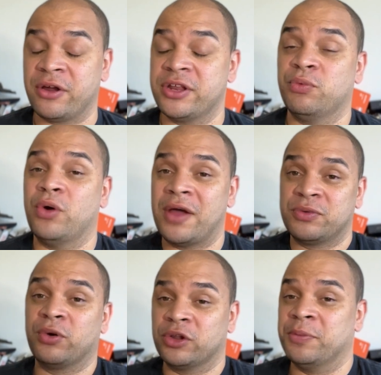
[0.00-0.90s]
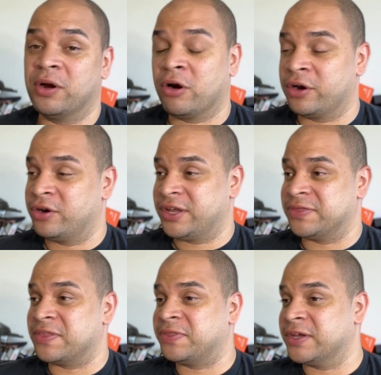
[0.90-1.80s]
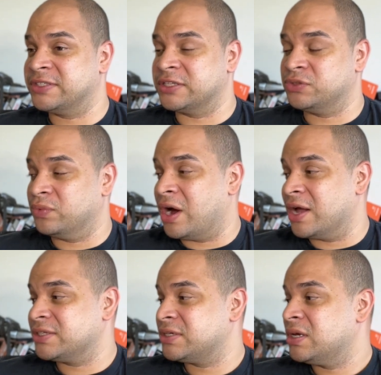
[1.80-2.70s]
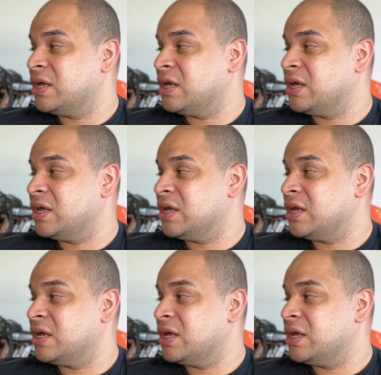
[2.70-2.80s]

or you have to work a little bit harder to get the things that you want.